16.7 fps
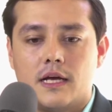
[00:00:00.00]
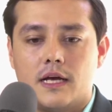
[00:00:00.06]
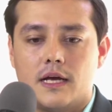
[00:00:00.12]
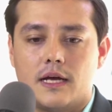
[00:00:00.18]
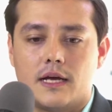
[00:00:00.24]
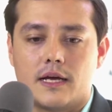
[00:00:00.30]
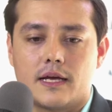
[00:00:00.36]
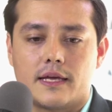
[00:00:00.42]

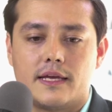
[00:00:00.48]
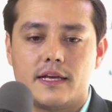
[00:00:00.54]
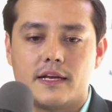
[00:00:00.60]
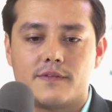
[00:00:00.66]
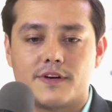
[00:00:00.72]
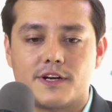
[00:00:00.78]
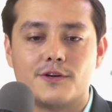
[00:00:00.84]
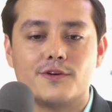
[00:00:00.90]
He
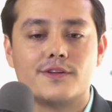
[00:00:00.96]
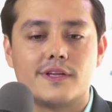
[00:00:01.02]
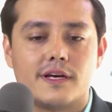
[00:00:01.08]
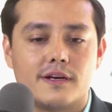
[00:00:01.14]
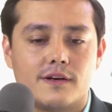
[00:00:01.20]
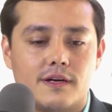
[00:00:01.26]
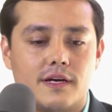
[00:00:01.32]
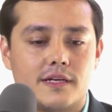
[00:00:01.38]
never knew
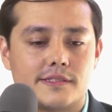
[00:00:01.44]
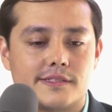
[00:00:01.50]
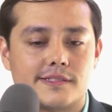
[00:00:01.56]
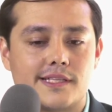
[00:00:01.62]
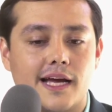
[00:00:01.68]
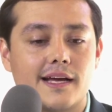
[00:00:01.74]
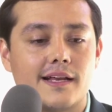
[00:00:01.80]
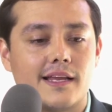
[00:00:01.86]
the
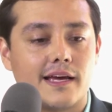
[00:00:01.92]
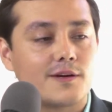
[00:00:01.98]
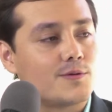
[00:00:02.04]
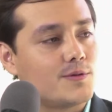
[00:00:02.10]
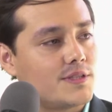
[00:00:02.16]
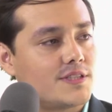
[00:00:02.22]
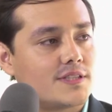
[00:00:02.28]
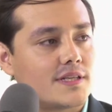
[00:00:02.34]
sign
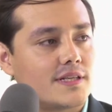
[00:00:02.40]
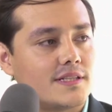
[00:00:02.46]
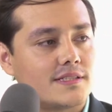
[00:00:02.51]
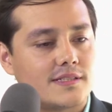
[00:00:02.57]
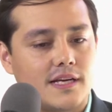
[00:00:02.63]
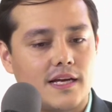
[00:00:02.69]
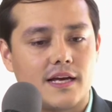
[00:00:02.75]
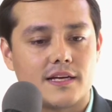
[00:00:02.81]
language
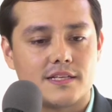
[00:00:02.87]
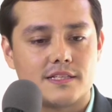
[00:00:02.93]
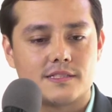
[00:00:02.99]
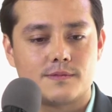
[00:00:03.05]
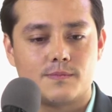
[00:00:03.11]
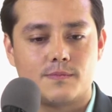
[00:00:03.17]
because his